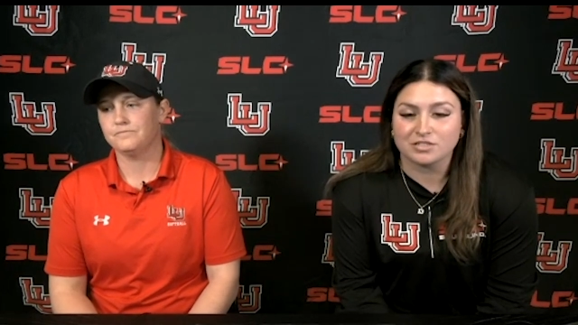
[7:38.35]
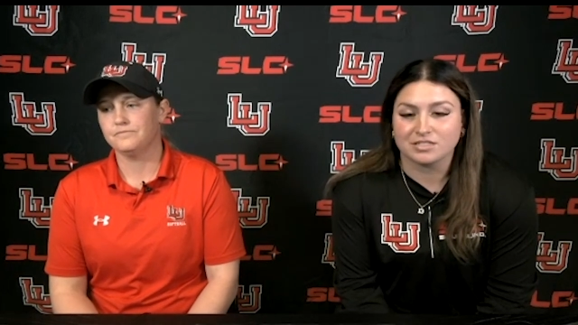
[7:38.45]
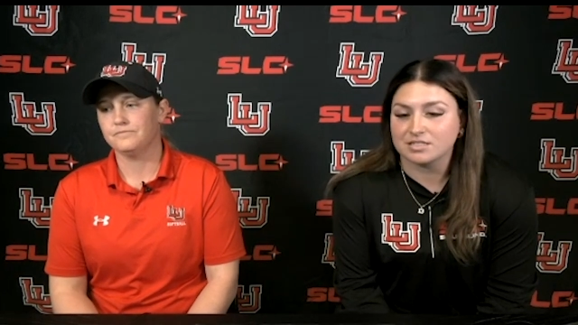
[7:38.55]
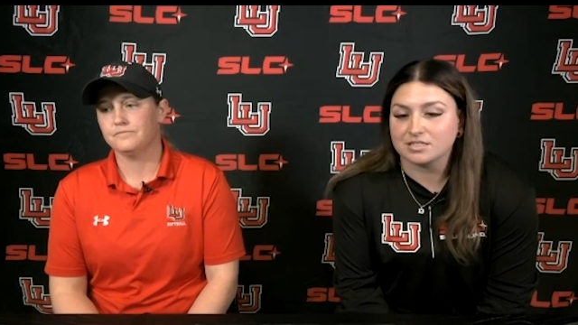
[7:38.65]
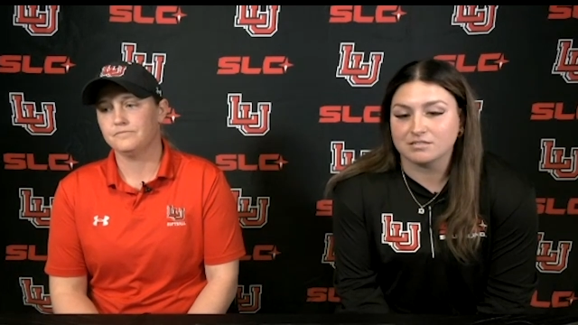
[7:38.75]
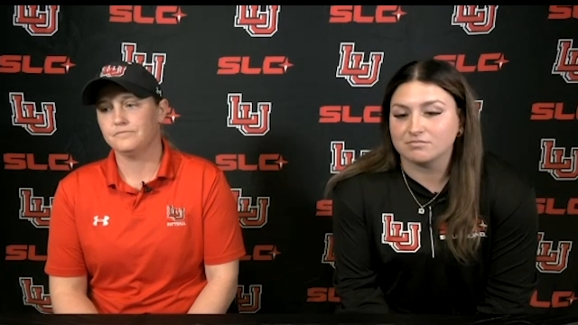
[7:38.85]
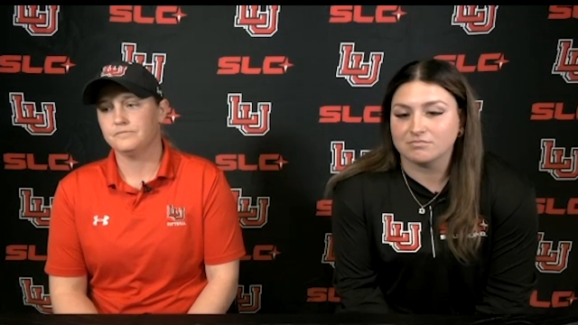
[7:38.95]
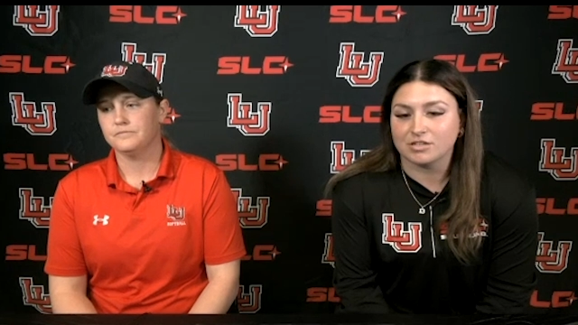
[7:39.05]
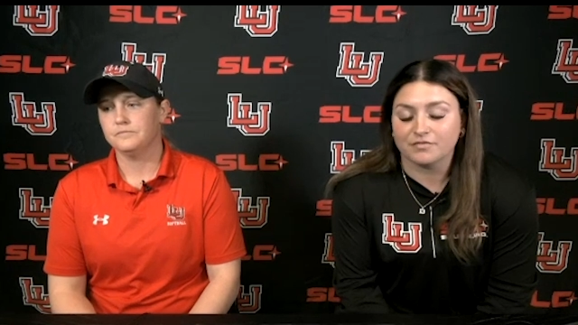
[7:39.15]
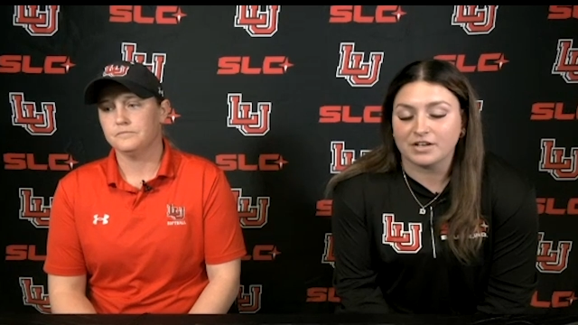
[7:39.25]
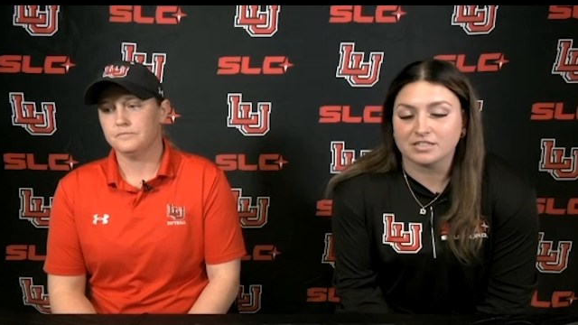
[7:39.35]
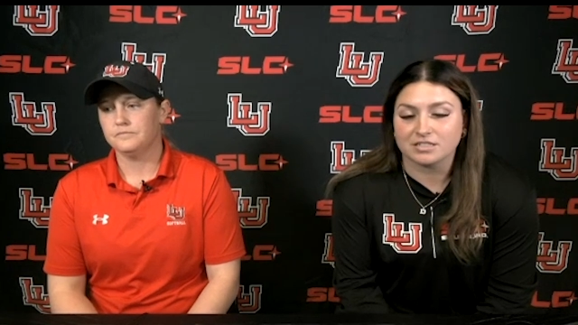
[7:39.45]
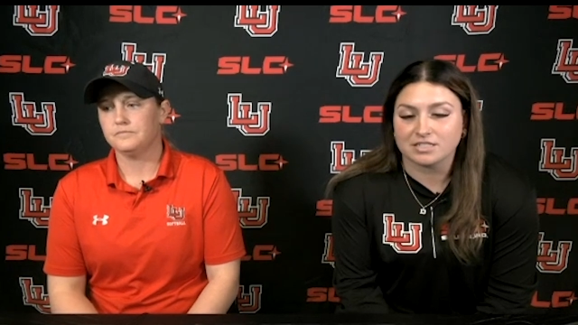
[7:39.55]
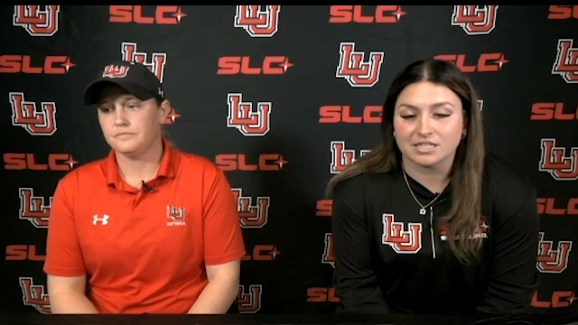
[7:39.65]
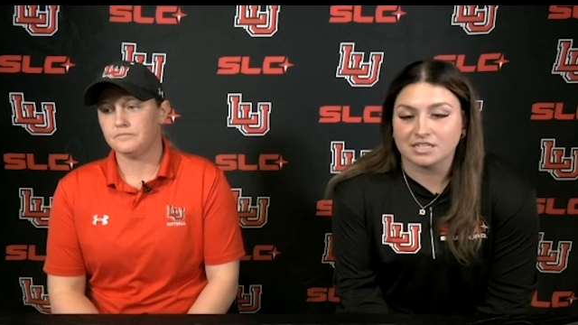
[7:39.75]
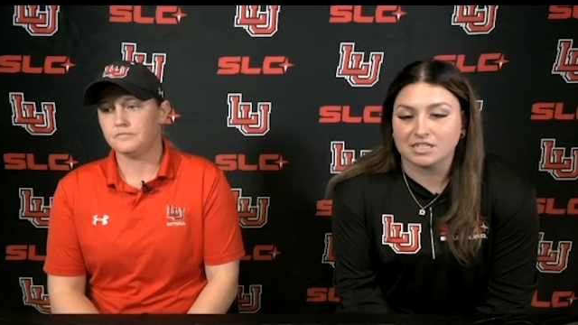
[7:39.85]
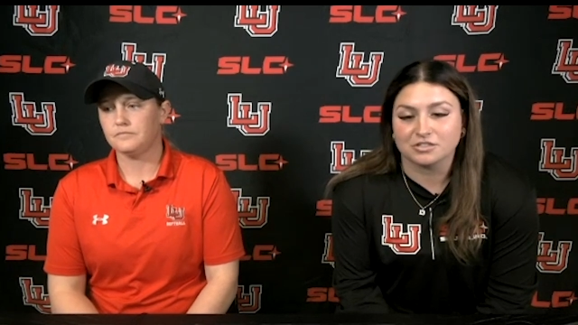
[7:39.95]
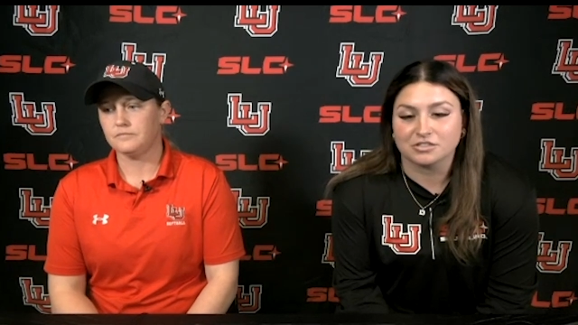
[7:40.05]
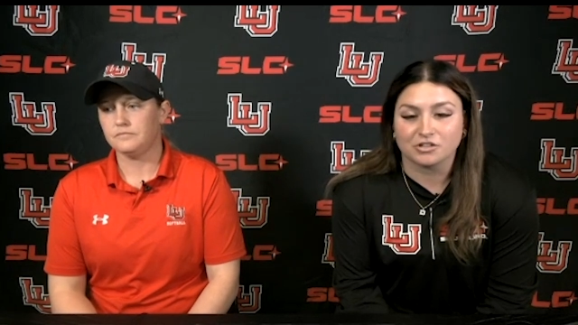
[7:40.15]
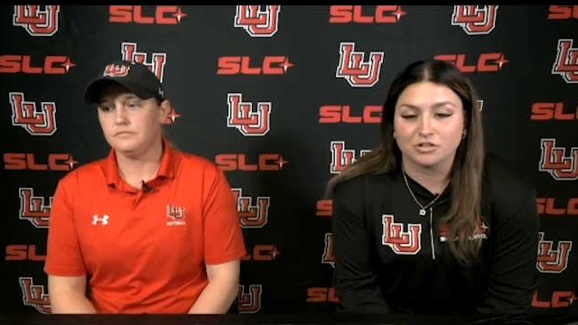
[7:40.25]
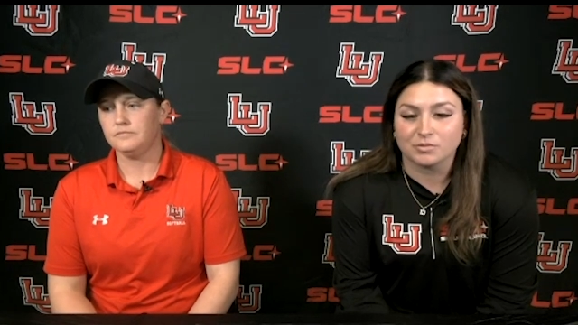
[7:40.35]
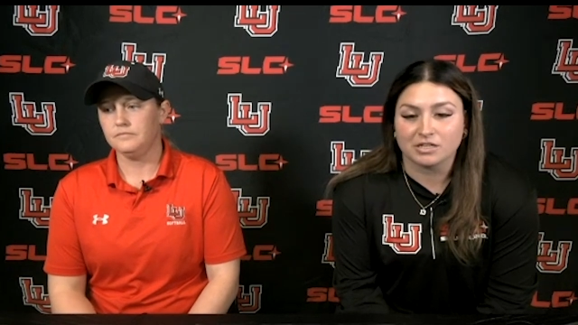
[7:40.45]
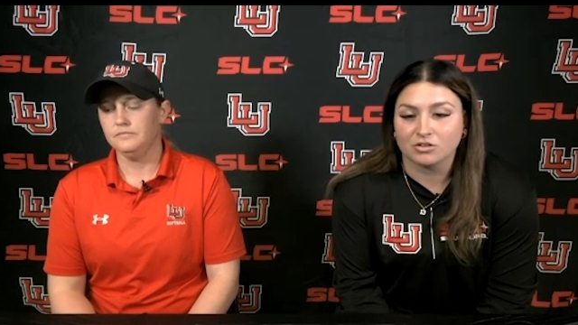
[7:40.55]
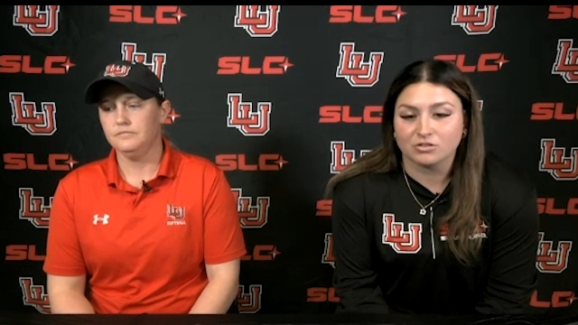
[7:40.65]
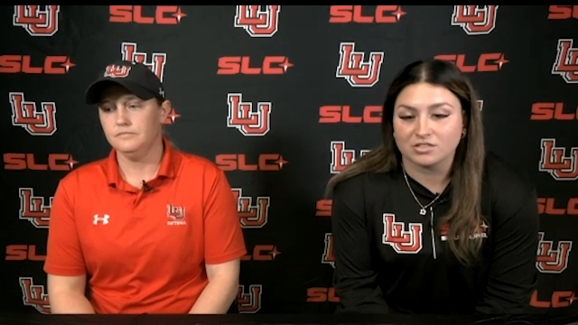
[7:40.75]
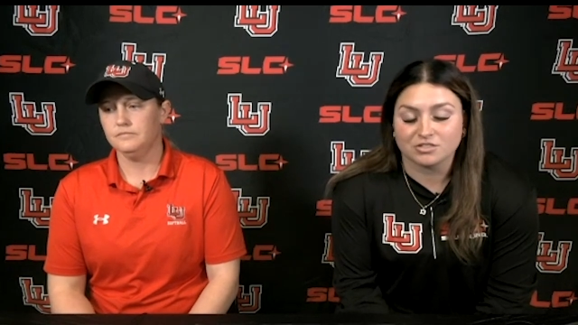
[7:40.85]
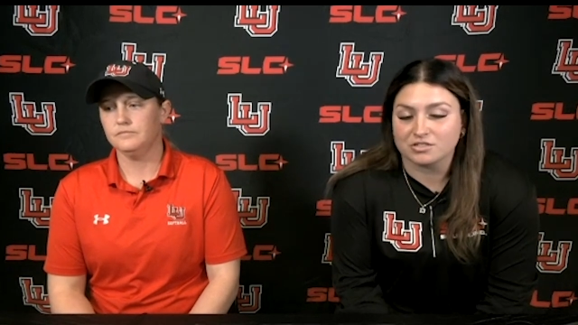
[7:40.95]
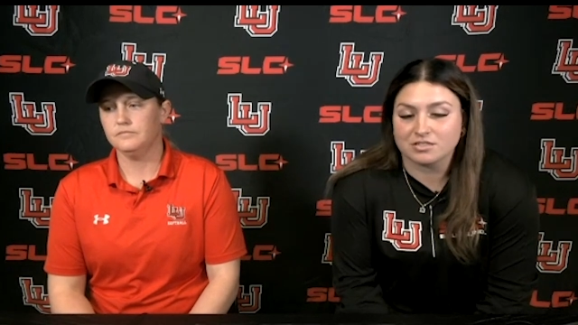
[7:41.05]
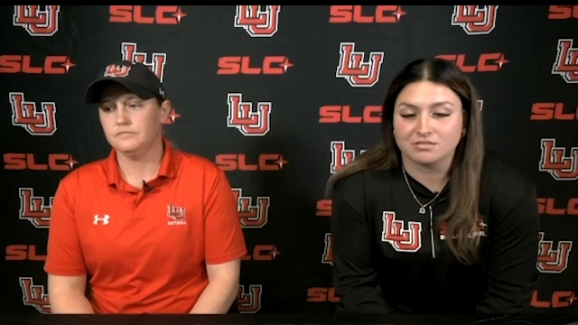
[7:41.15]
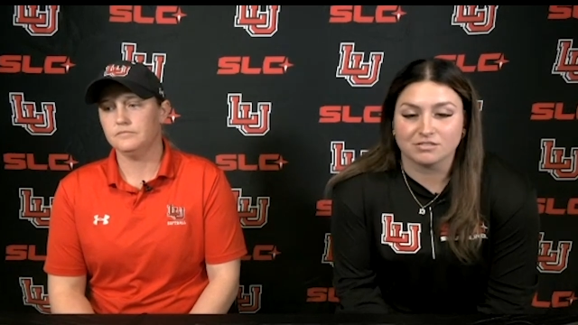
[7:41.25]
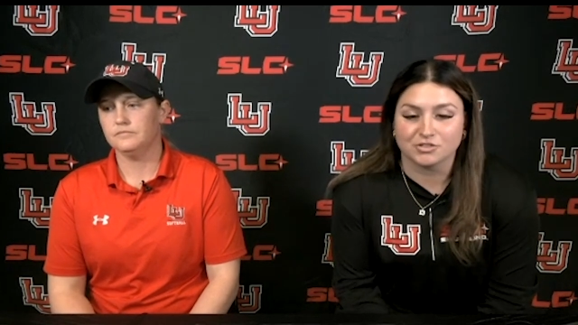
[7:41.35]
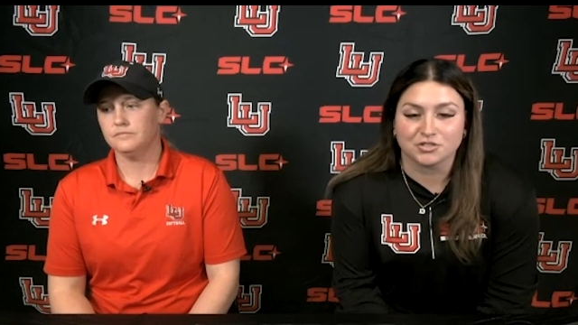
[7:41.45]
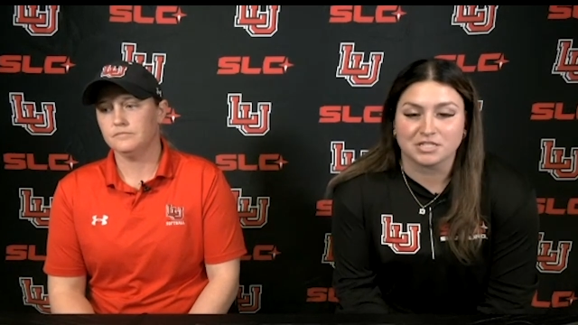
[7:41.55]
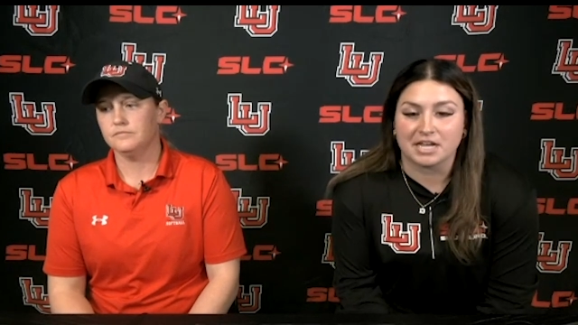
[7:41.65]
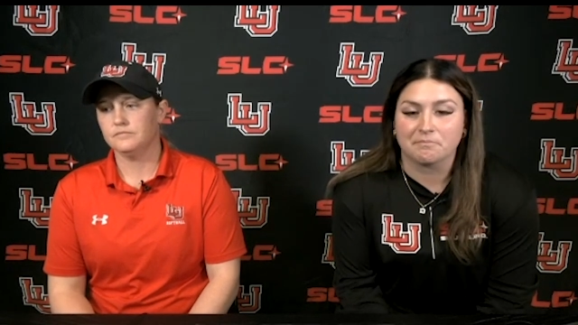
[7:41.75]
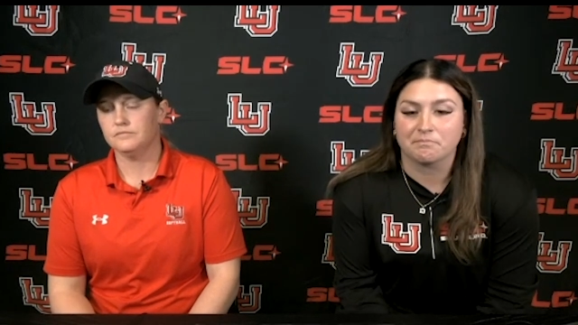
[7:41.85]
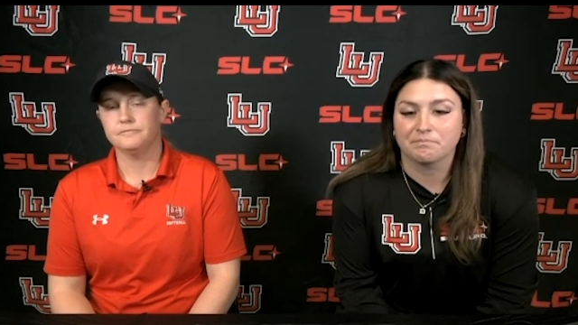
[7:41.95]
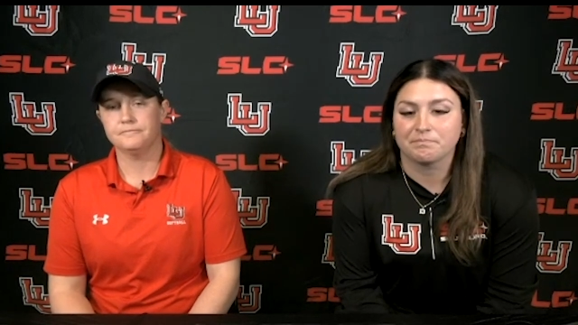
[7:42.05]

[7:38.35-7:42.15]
Speaker 1: It doesn't affect us getting into the tournament at all. It's just it's just a game.